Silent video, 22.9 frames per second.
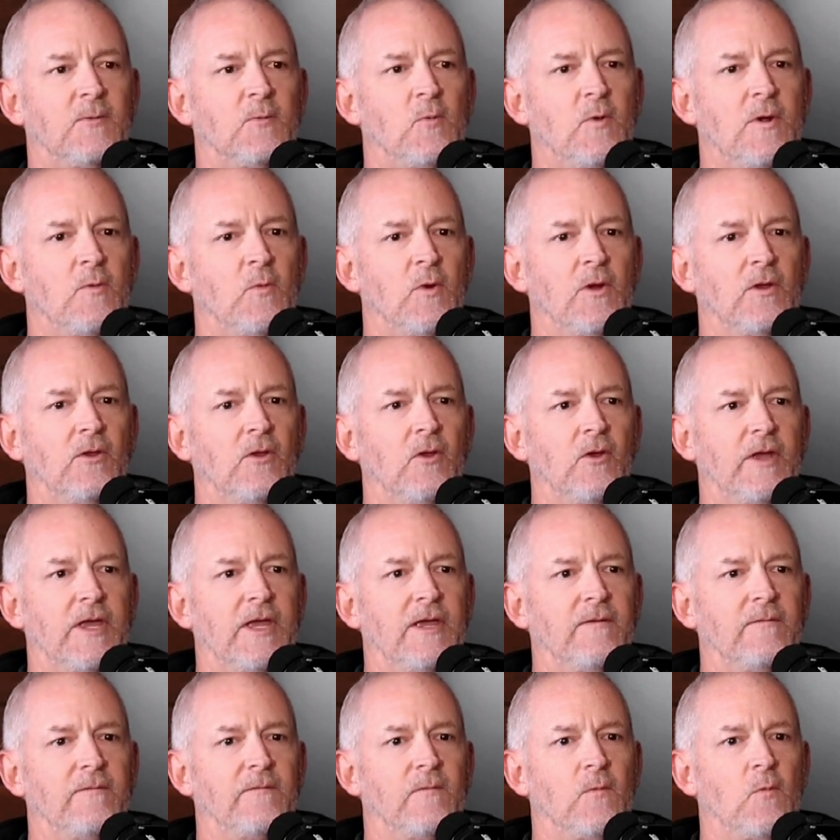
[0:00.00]
where we're
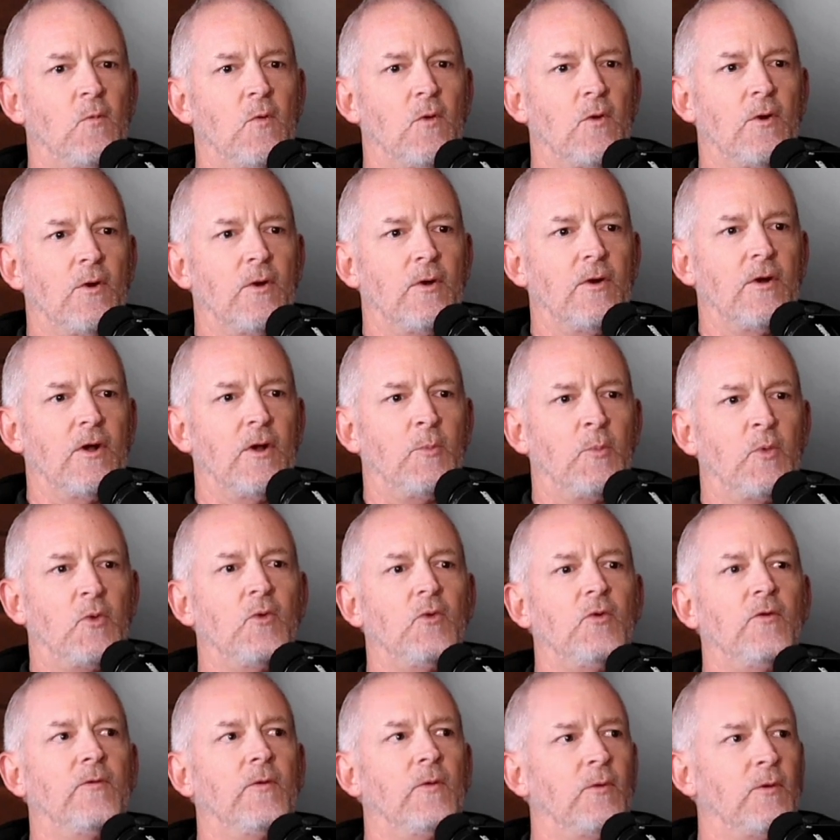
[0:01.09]
looking for
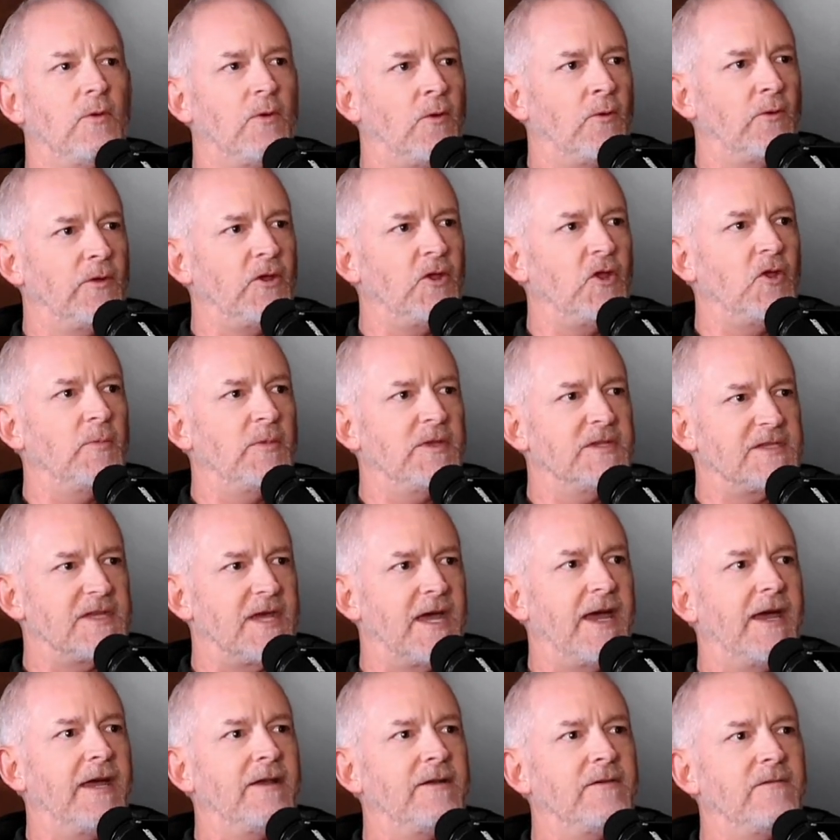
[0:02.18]
approval on the human
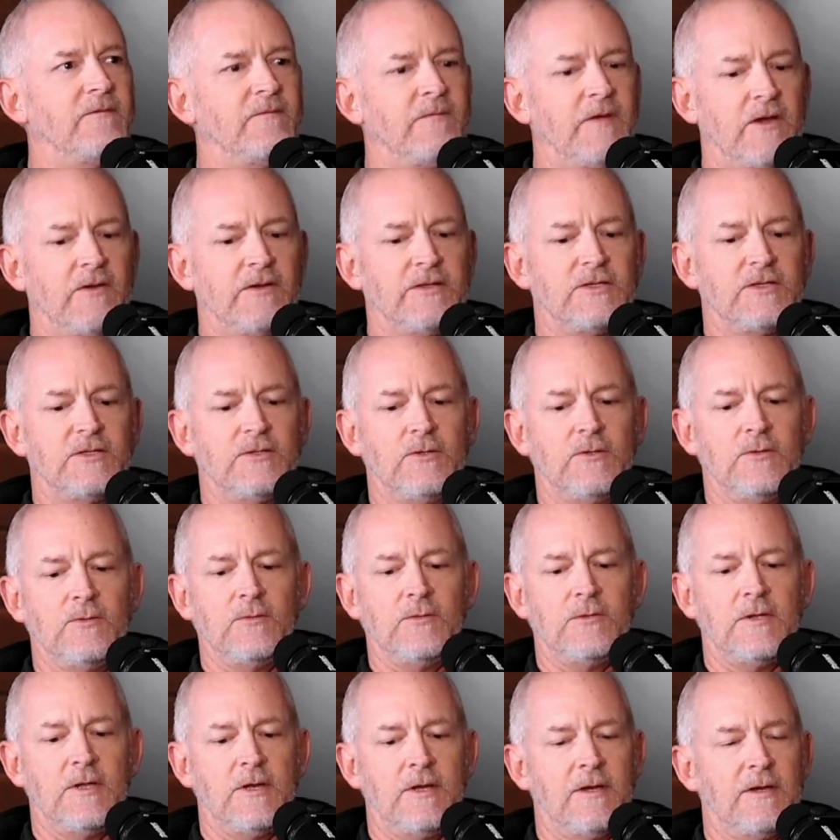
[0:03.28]
side very
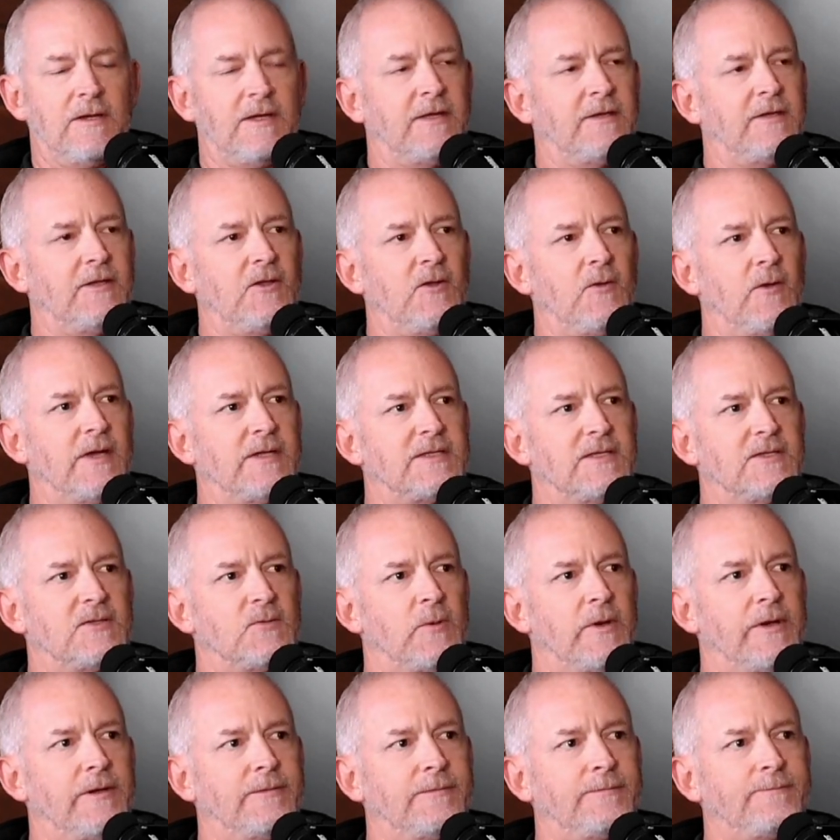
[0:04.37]
soon in the U.S.
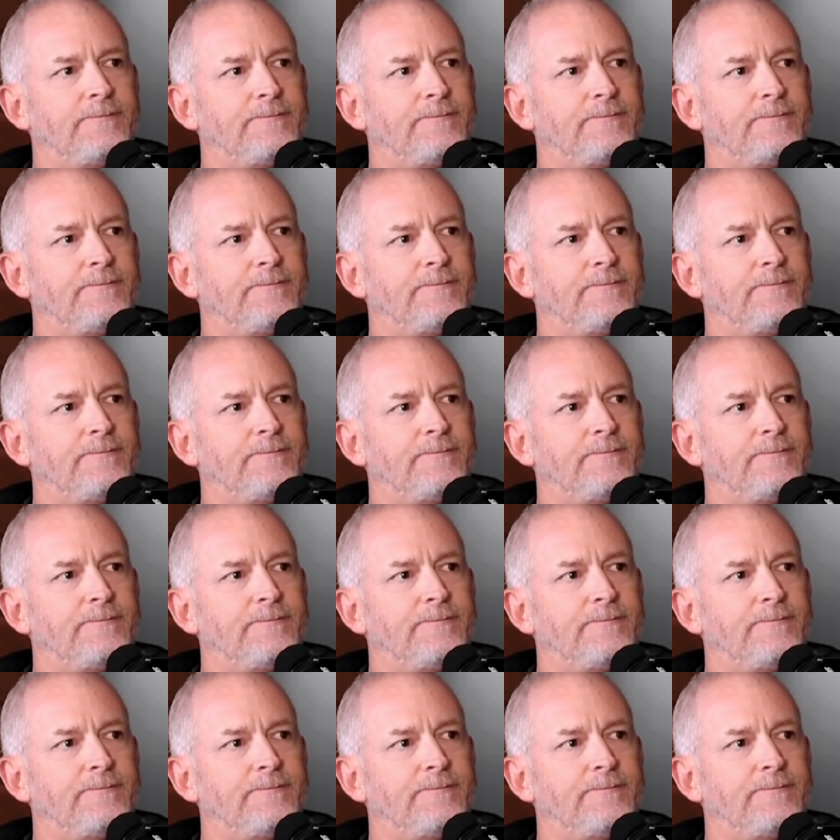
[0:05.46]
as well.